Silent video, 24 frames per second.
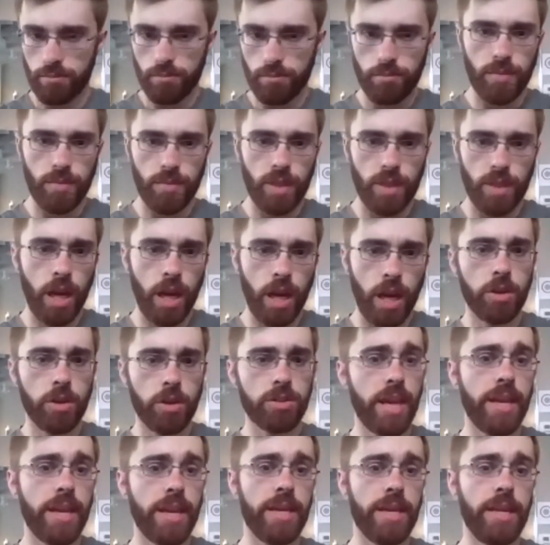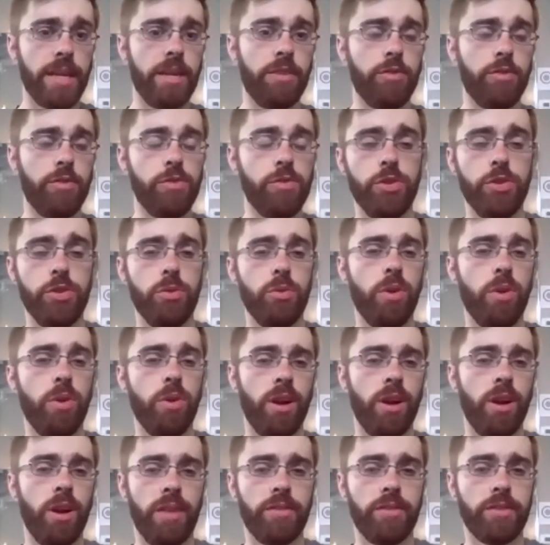I will say, if you are
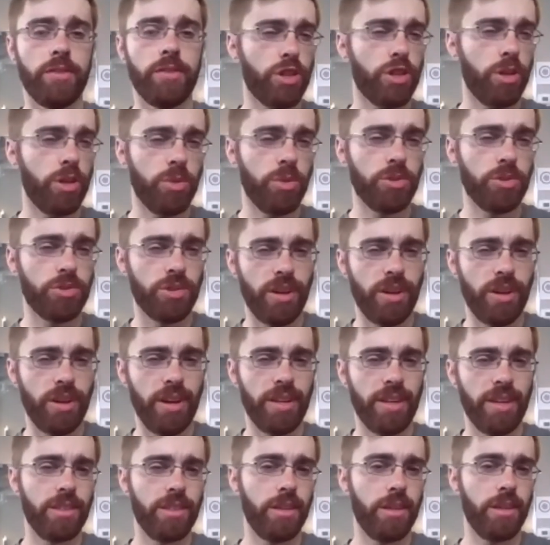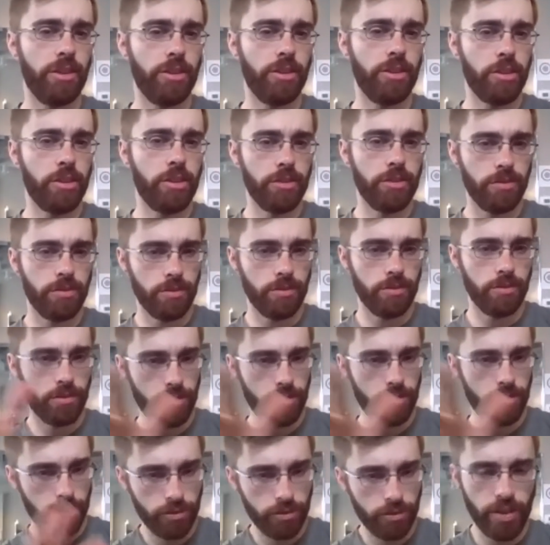having trouble trying to
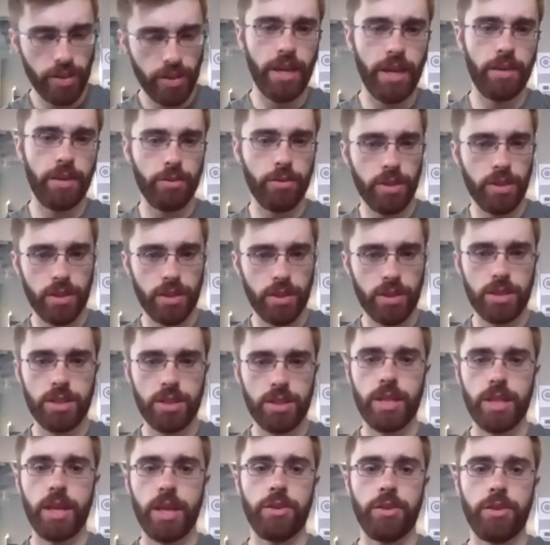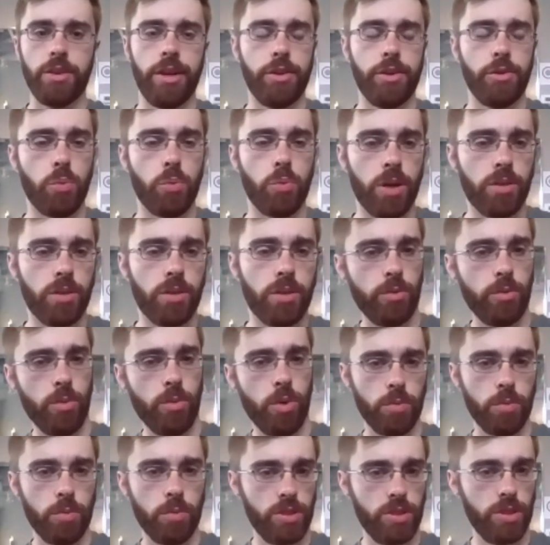fit everything together at your work from home
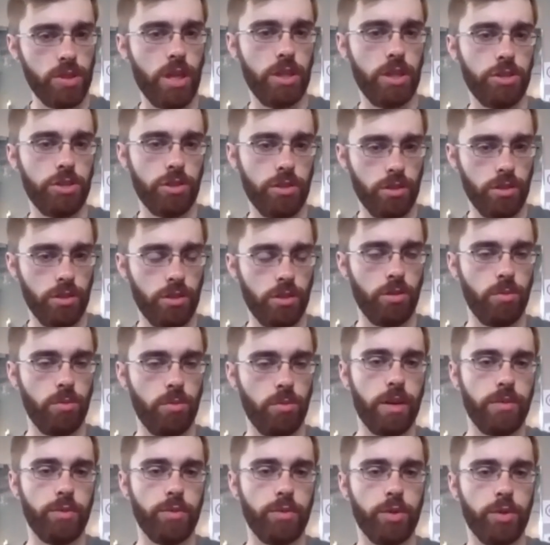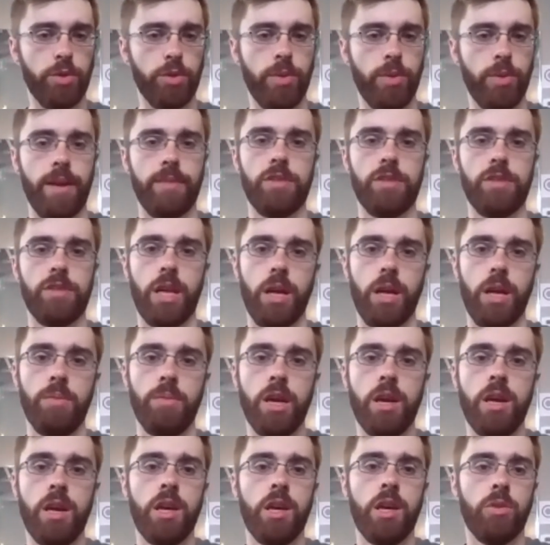station, whatever you have set up,
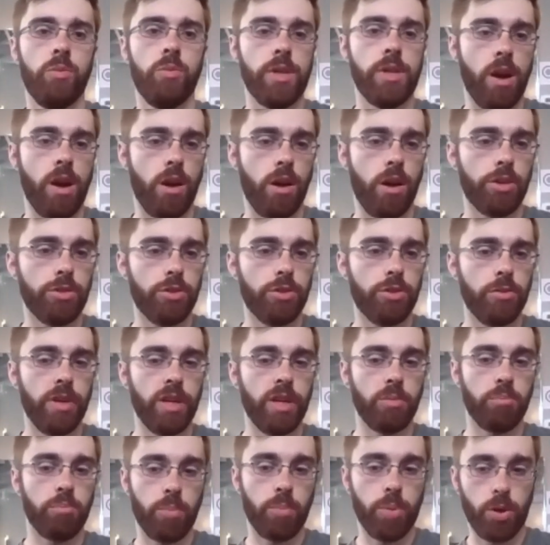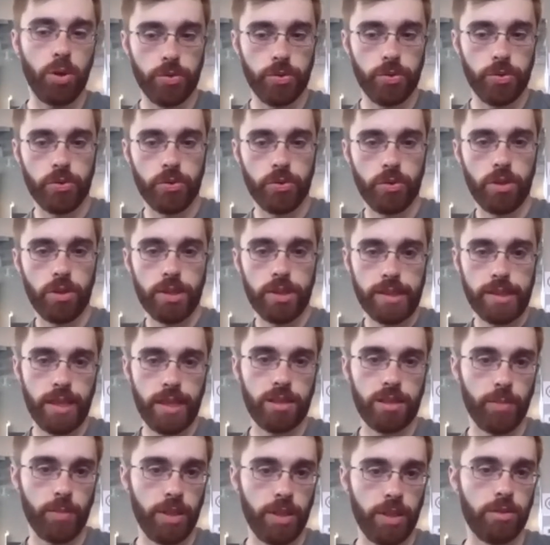we are doing personal
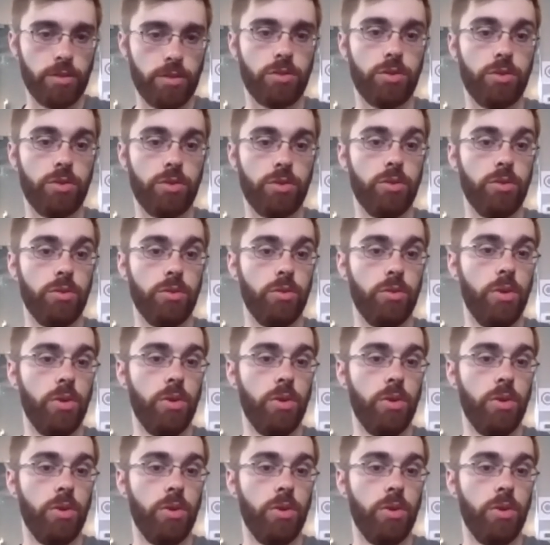assessments to